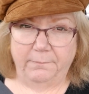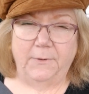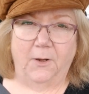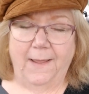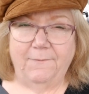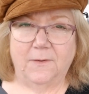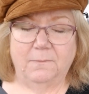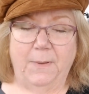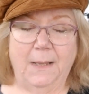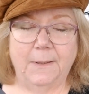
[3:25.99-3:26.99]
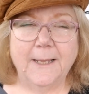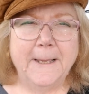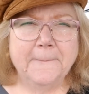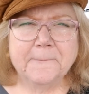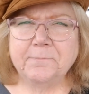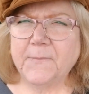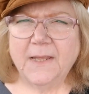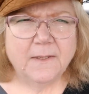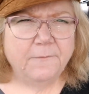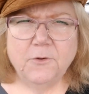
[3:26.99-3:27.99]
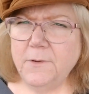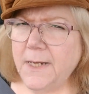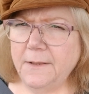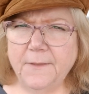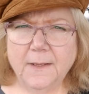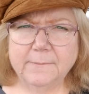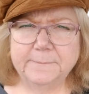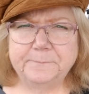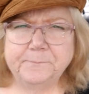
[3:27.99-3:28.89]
you know, have this baby. I said, if you need she's anything, ripe.